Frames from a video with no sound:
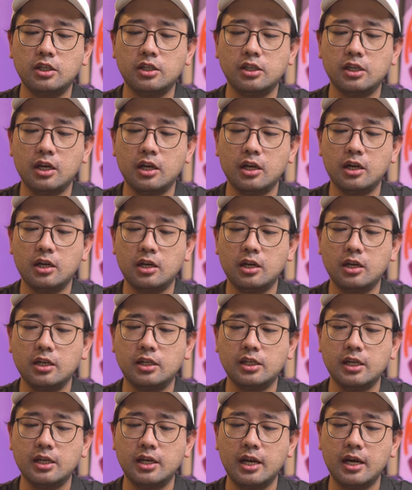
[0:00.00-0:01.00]
It's a,
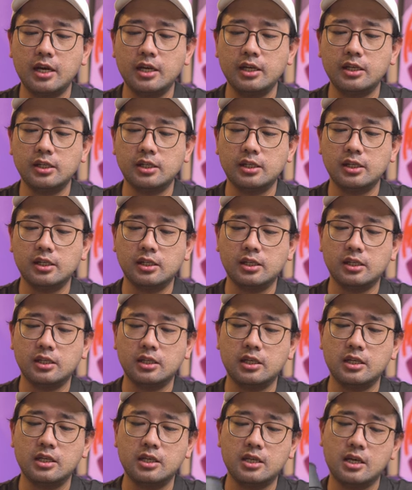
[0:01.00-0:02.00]
it's a
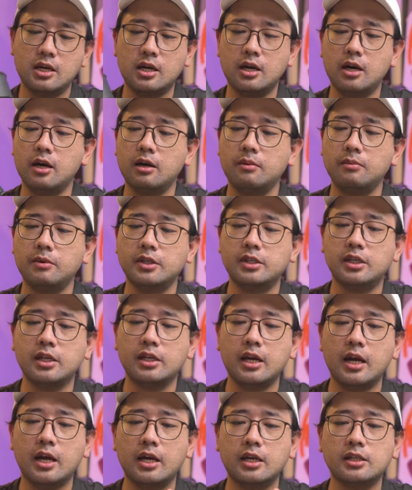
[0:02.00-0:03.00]
nice, um, it's a
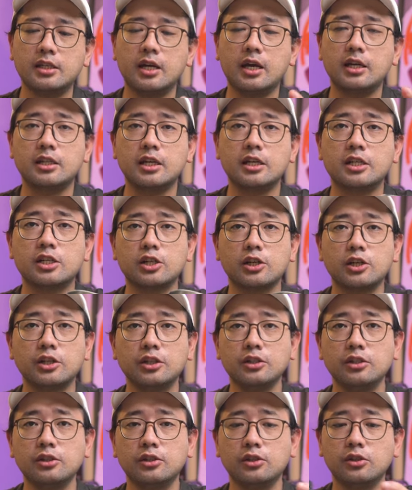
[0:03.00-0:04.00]
nice
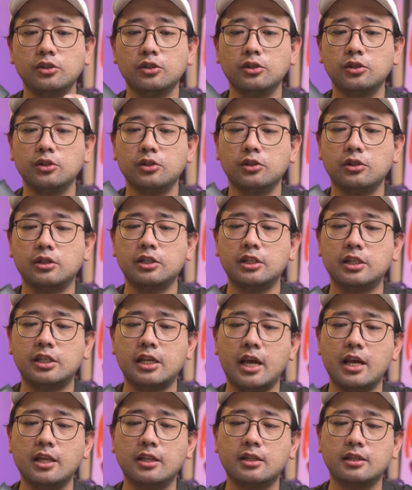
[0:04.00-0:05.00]
addition to the
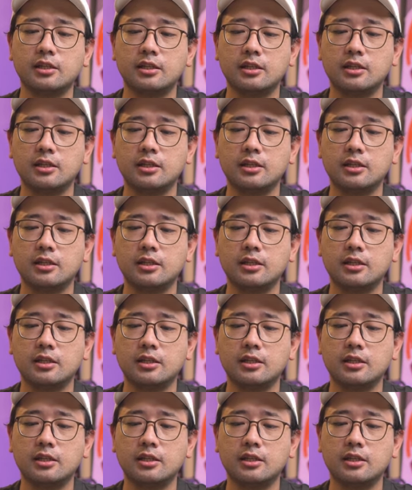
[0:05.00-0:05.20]
set.